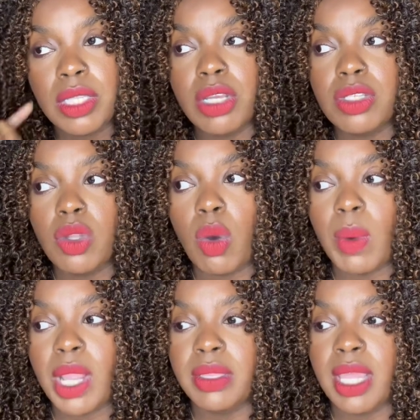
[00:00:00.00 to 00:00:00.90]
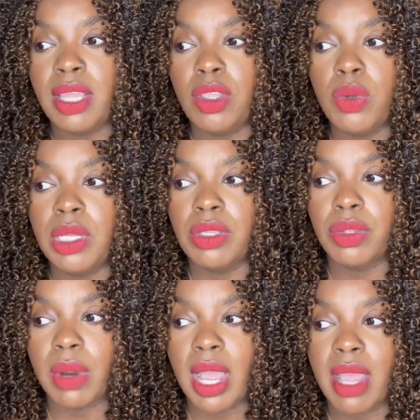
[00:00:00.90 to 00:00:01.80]
There's no way that you can
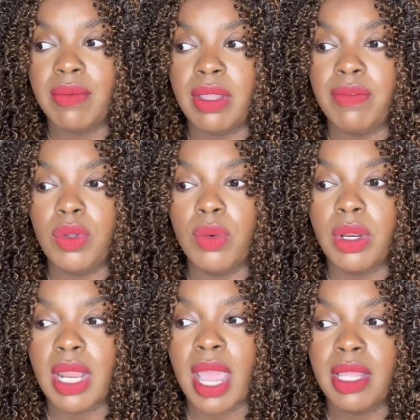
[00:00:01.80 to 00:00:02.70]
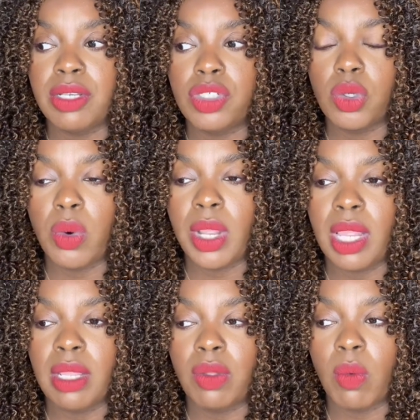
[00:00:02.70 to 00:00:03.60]
thrive if you are not
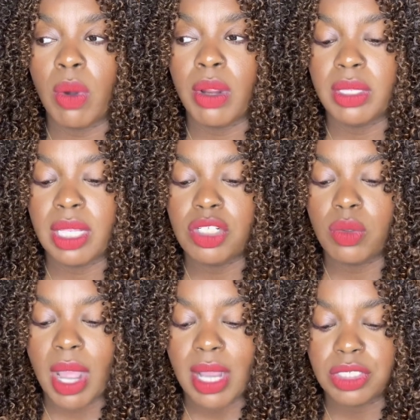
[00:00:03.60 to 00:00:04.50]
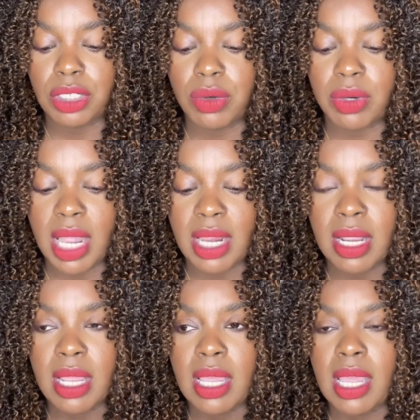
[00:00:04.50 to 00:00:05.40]
enjoying the work that you actually create
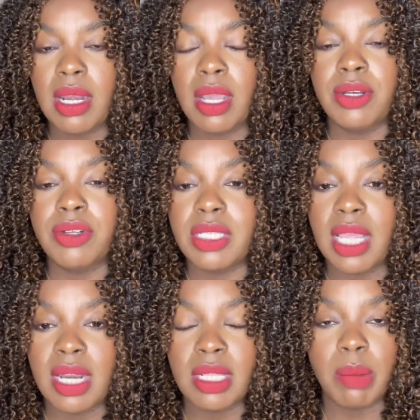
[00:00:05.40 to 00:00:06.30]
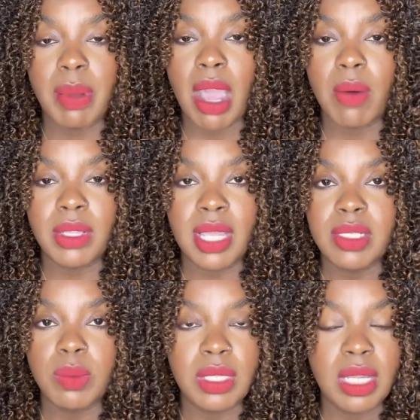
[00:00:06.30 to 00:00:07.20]
and understanding the power
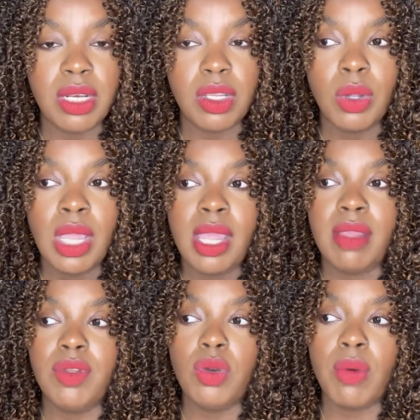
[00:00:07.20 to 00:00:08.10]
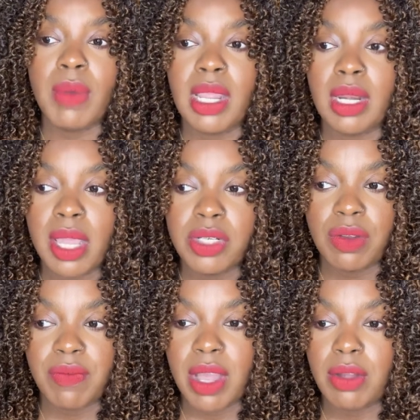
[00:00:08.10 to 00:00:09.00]
that's within you. If you don't
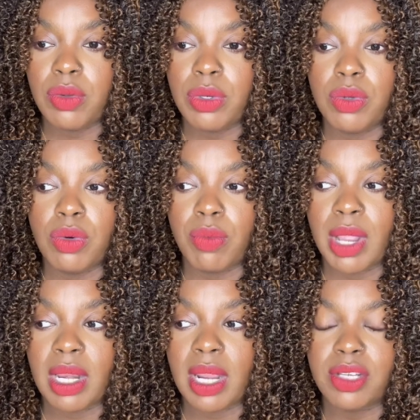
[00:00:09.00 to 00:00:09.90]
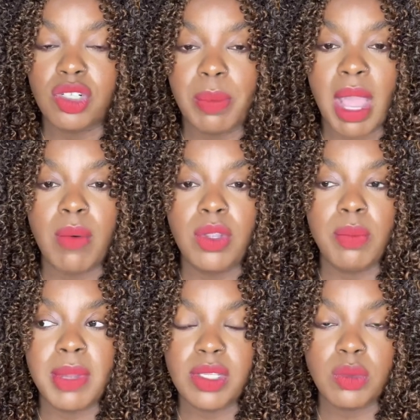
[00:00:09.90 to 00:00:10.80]
recognize your value and you don't recognize your power,
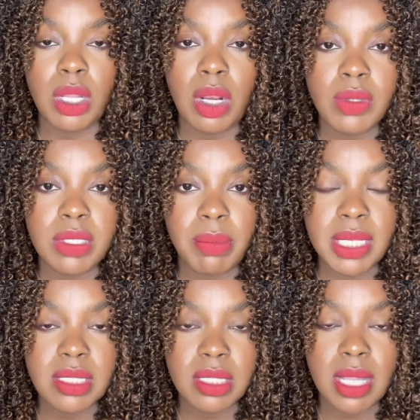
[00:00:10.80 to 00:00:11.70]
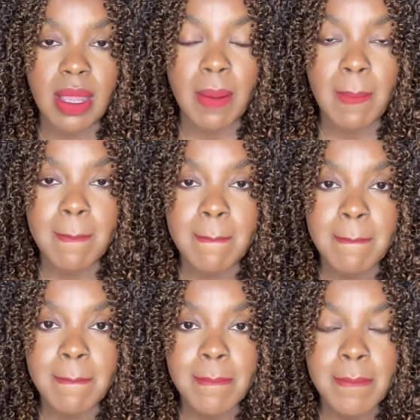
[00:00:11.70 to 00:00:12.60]
you may as well close the business down,
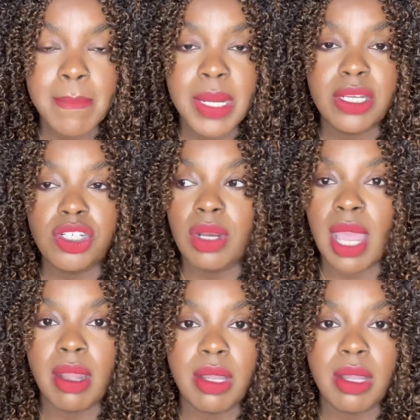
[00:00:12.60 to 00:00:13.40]
because you're